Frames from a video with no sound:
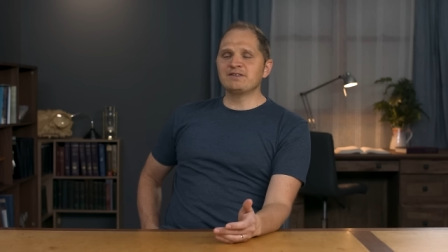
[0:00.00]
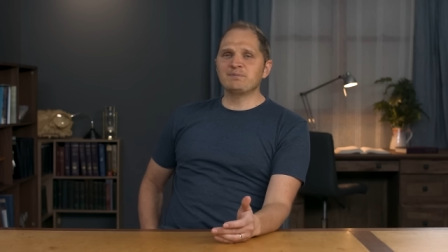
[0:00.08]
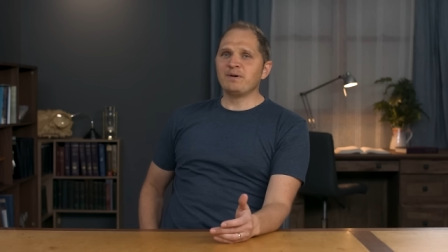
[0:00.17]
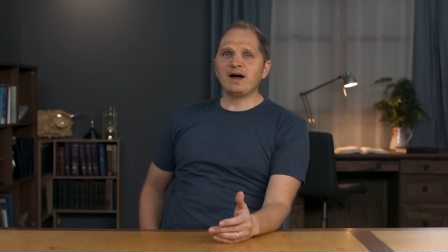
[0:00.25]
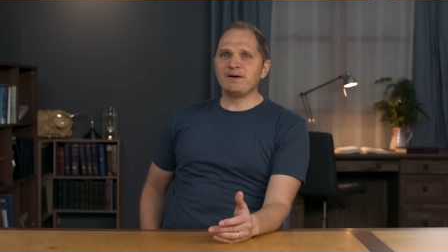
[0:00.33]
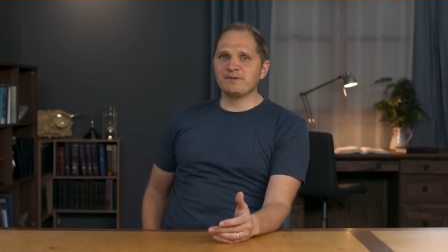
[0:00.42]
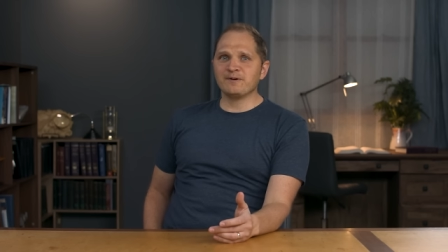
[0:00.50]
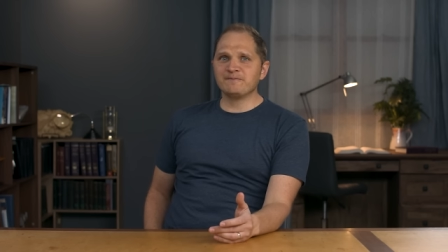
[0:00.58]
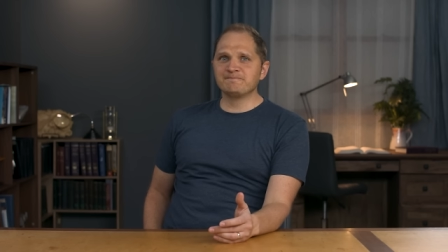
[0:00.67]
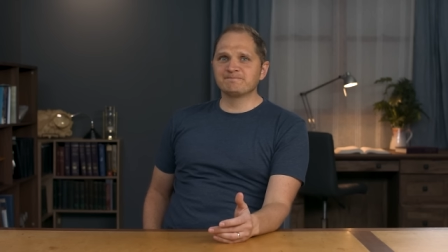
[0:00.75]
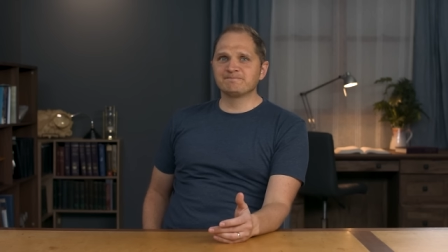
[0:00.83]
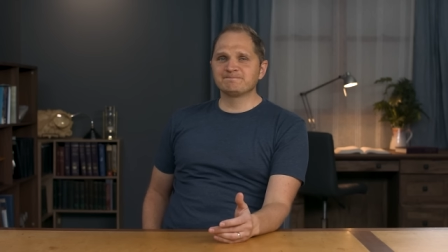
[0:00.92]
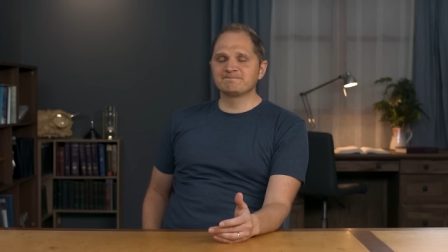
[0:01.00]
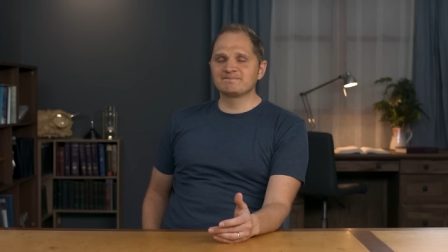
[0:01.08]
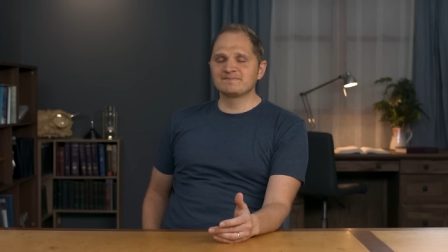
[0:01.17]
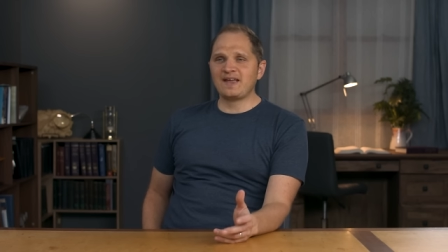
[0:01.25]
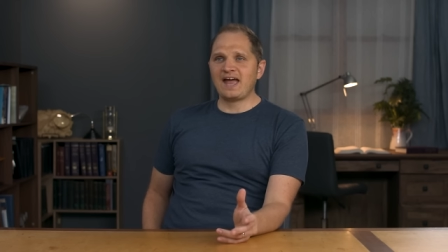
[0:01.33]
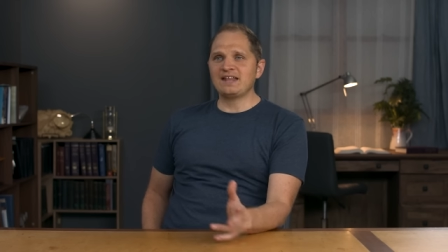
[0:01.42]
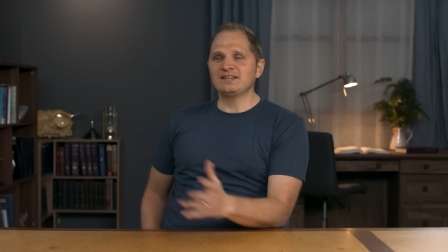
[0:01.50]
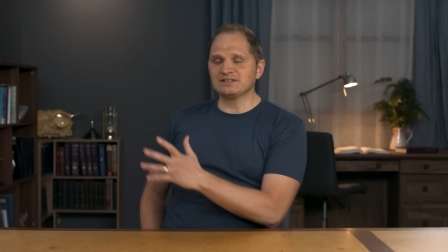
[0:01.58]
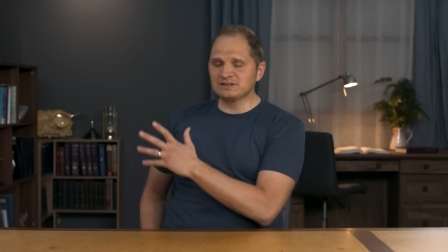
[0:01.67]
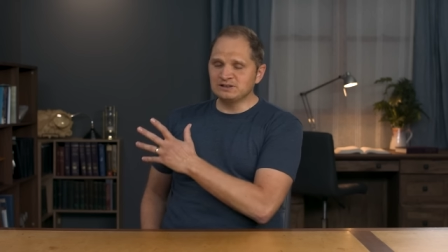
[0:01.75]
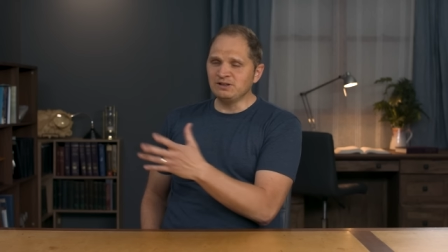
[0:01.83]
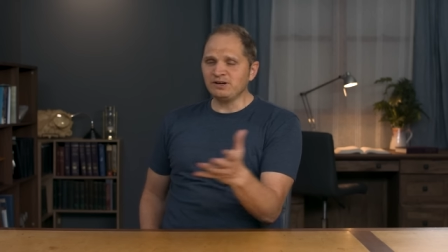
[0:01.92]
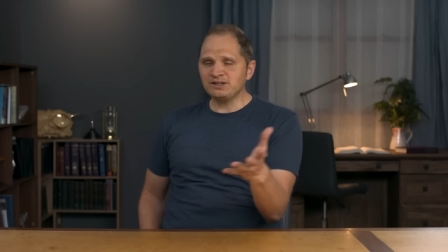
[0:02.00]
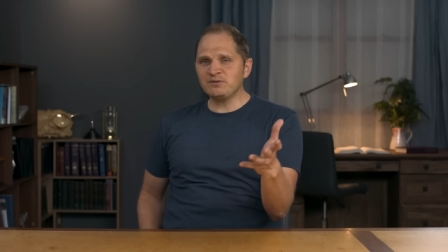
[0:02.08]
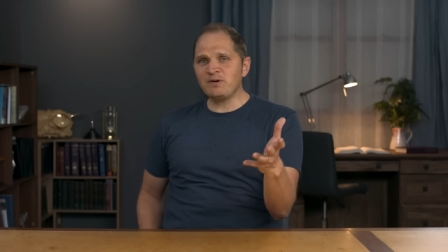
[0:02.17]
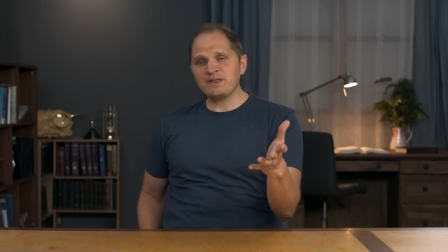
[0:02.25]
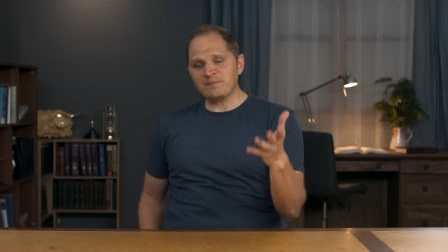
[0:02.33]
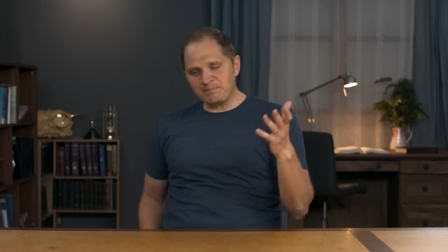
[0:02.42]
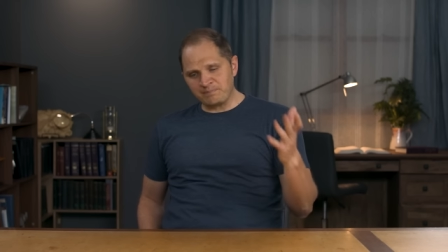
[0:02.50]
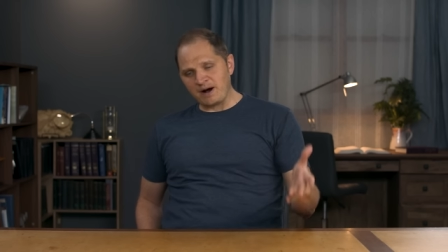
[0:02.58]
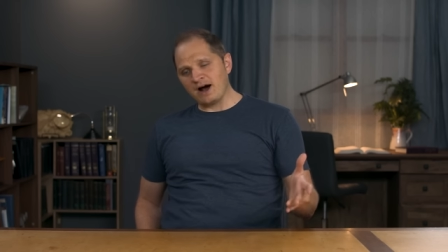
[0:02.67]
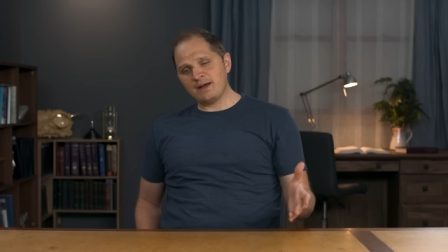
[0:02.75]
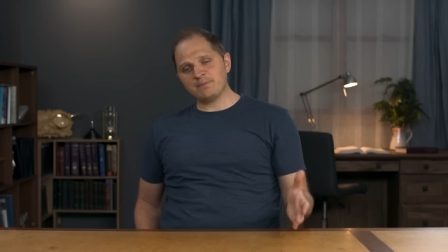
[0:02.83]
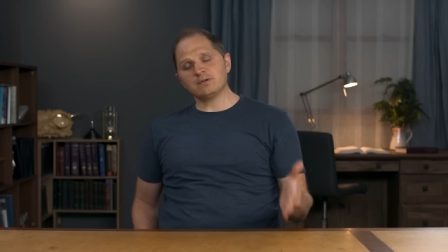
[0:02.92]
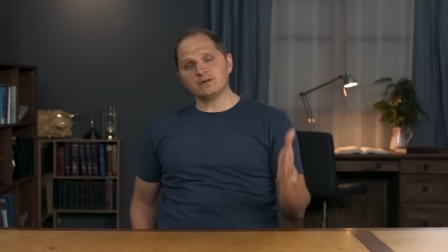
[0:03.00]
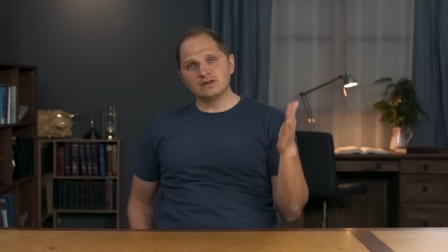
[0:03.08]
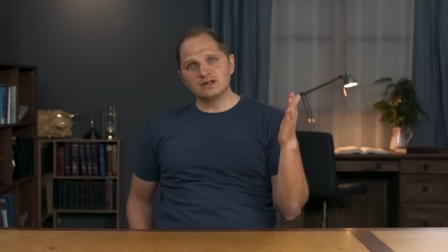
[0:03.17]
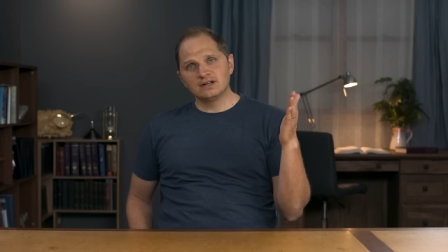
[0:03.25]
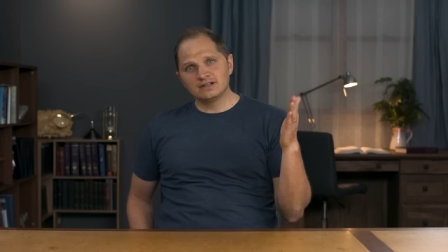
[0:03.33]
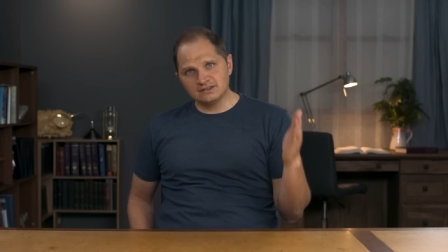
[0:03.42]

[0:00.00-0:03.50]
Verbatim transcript: out the Bible and just look at the way the Bible